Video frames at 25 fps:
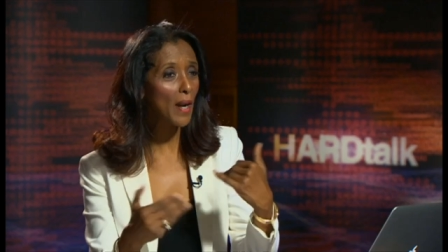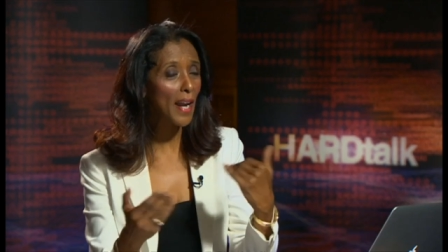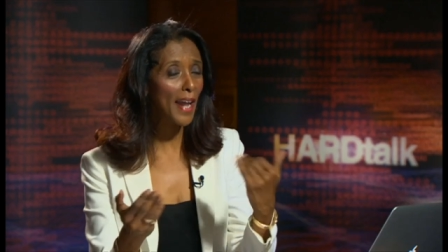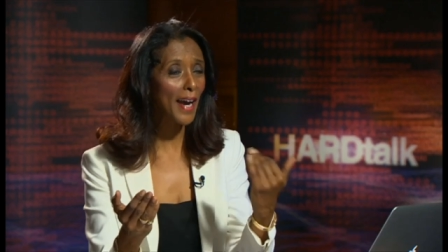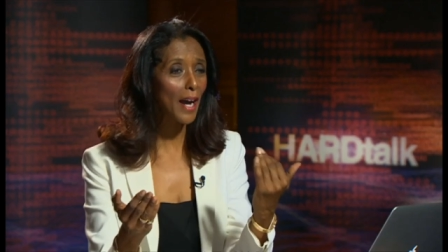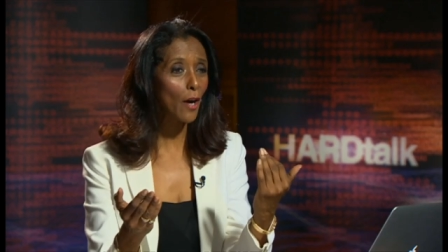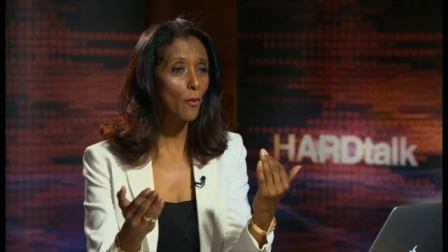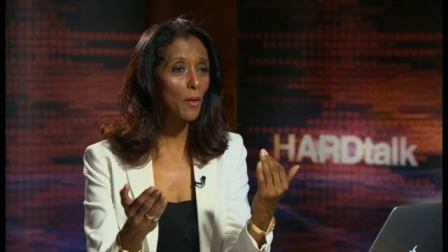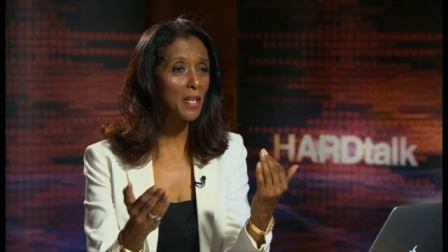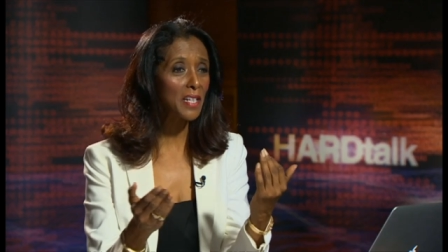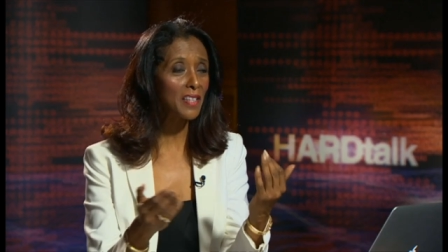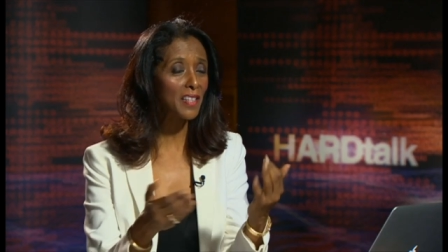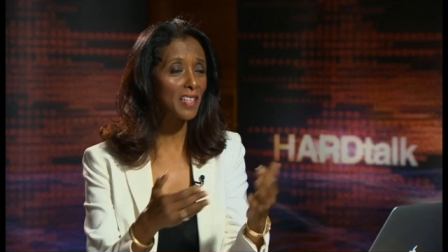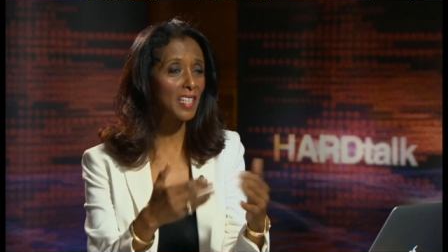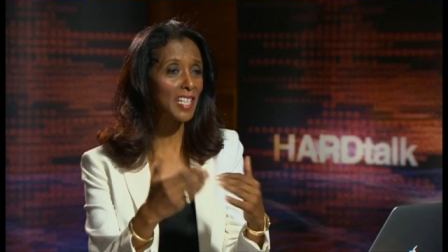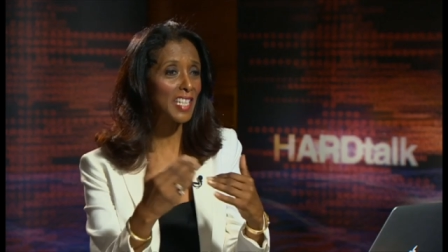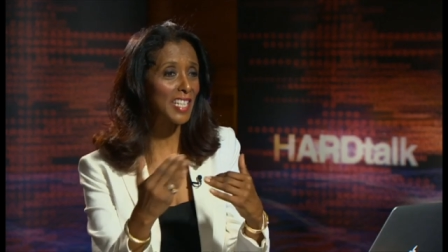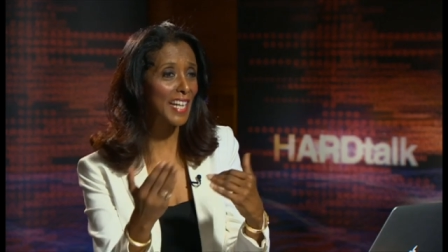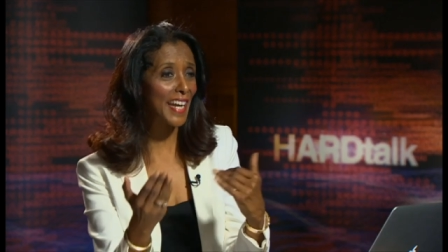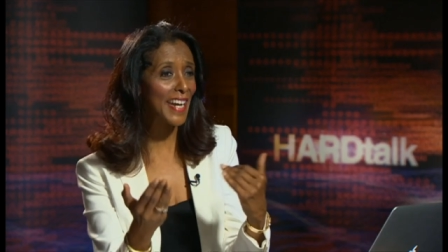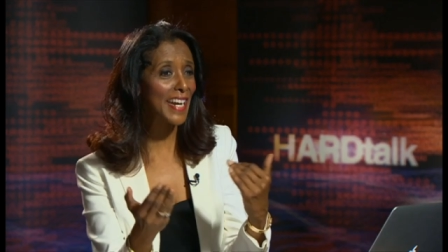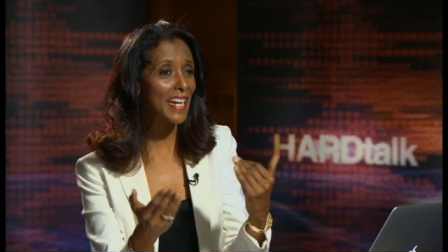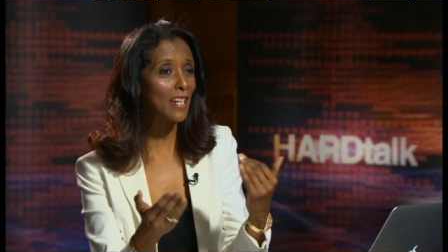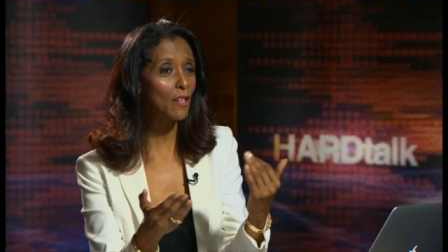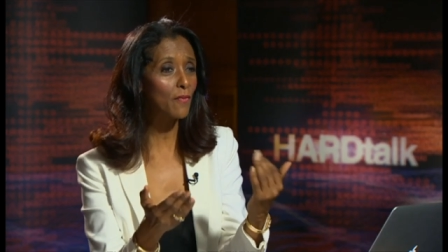allowing the
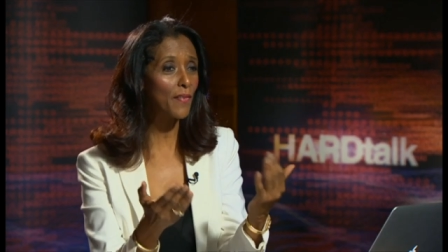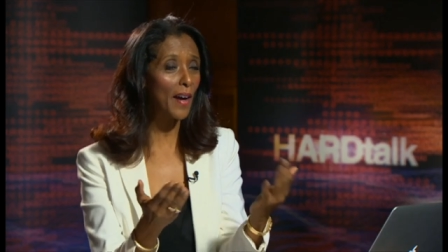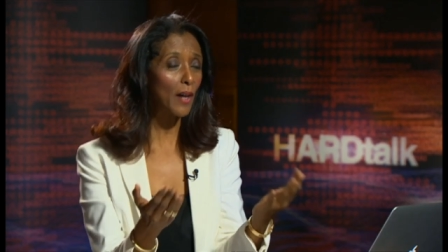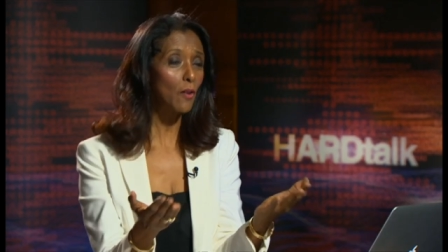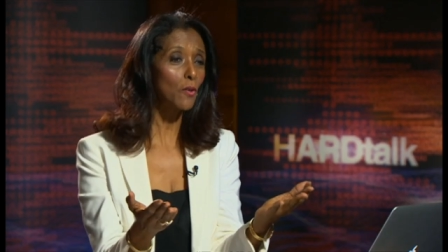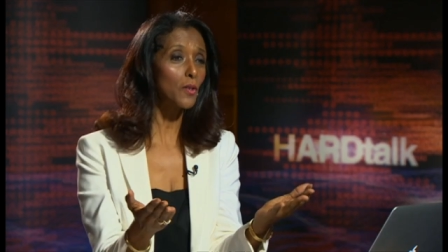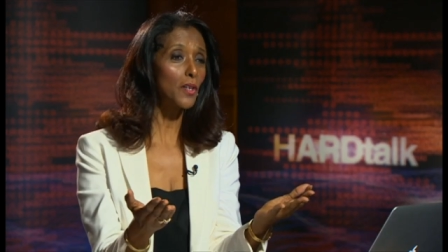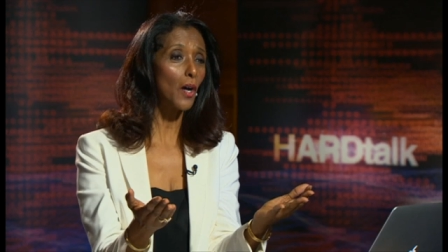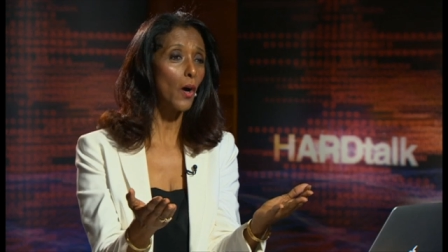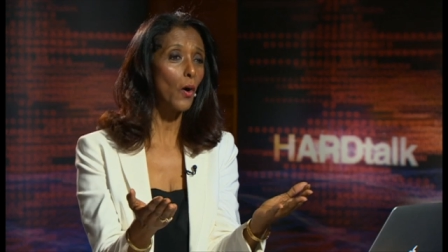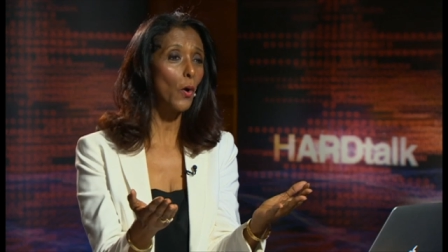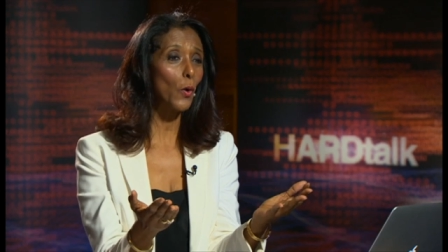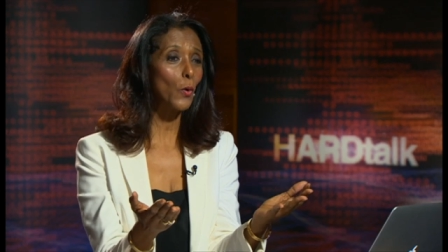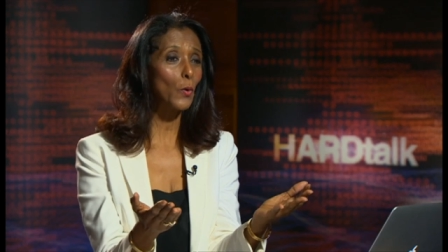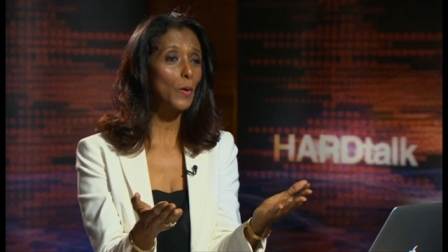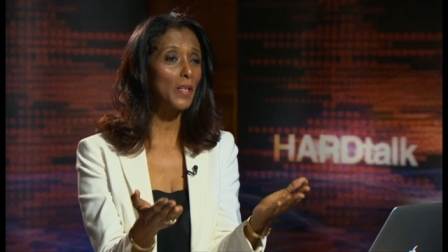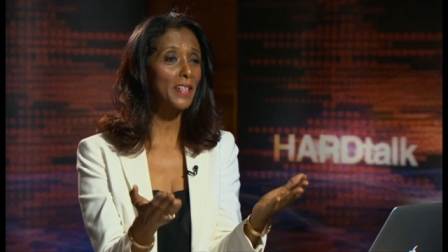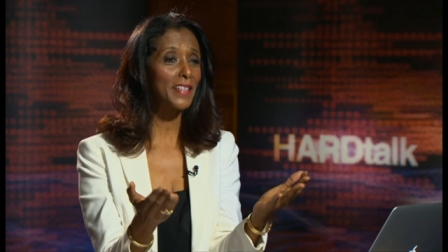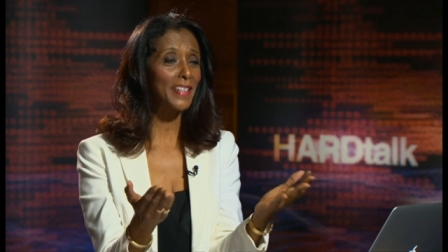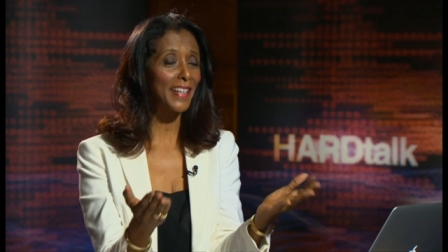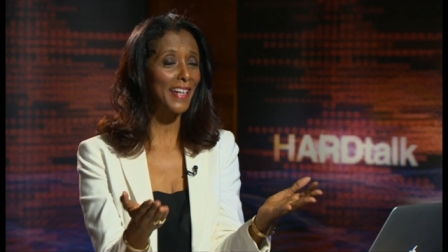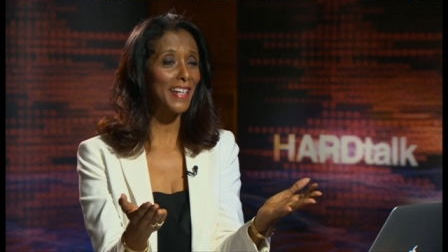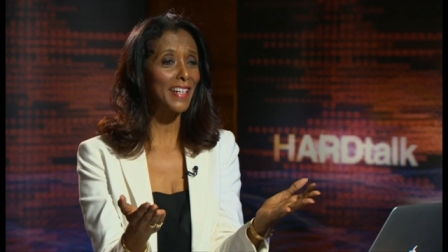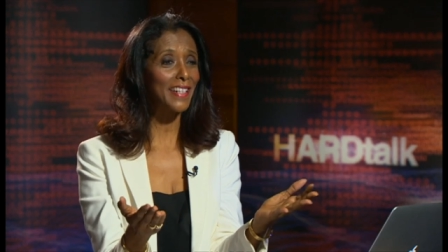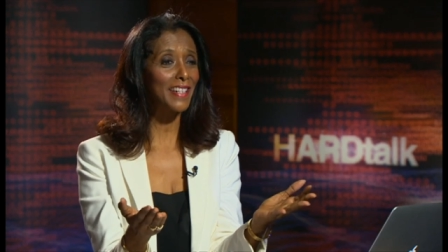sale of alcohol
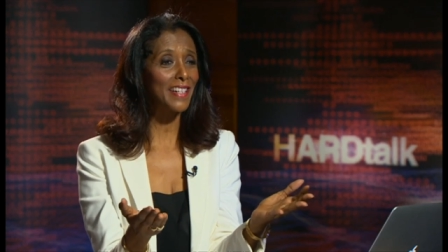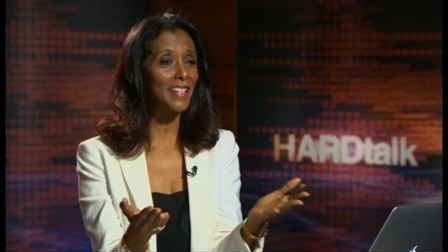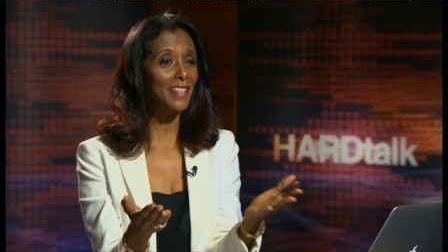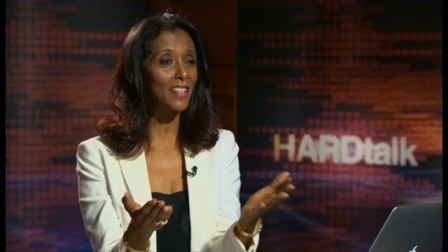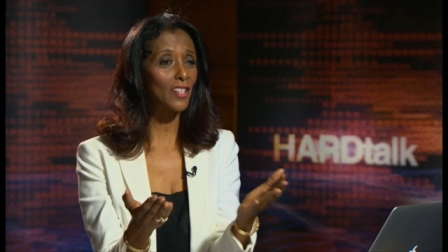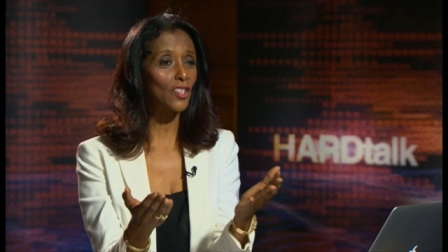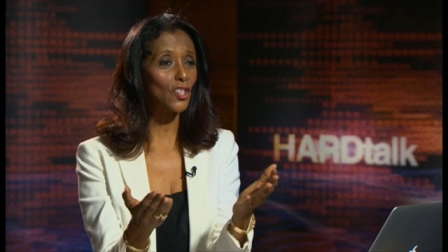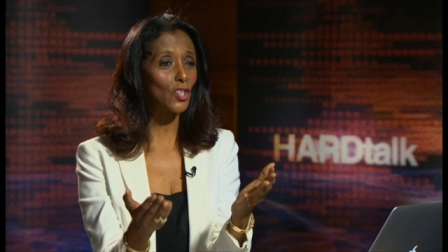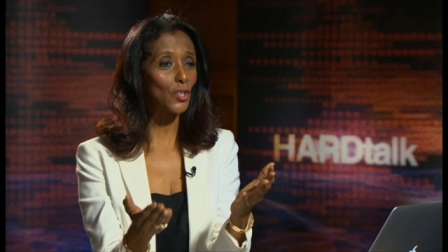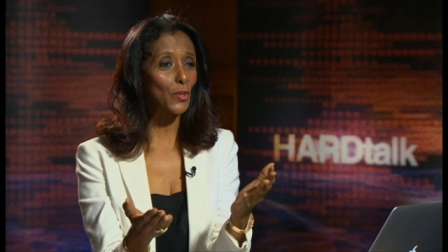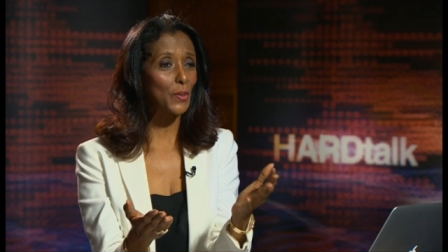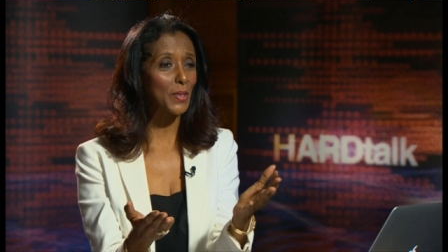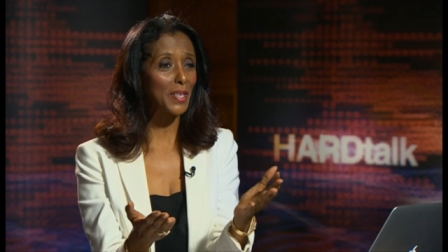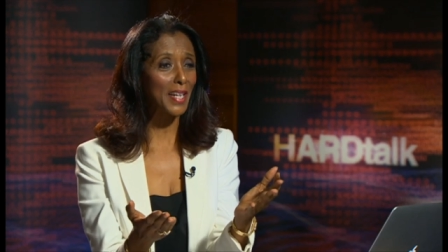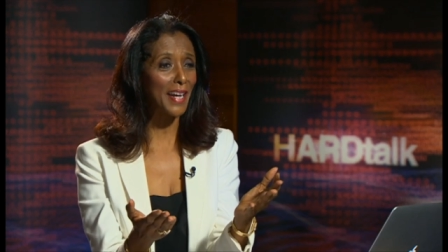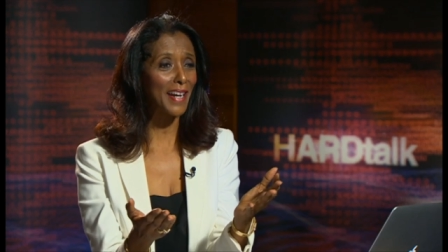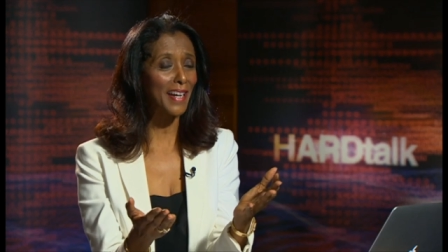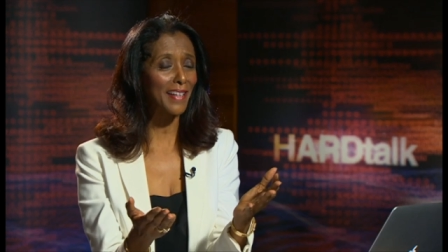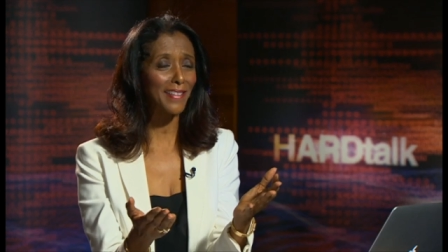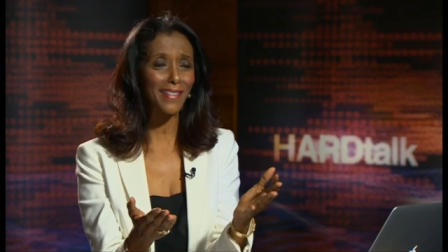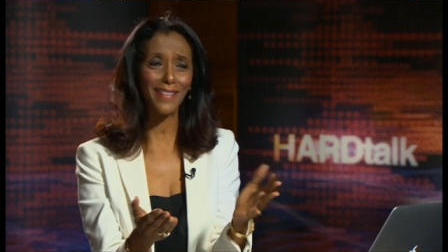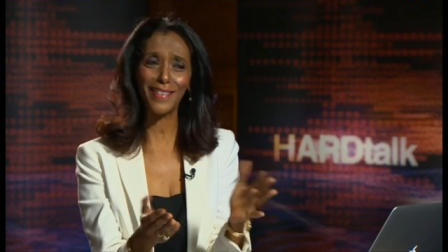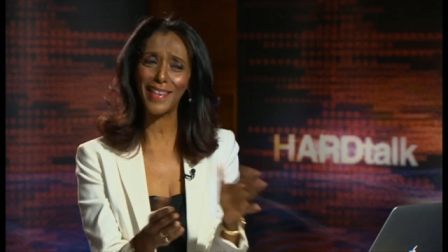again in the Sudan.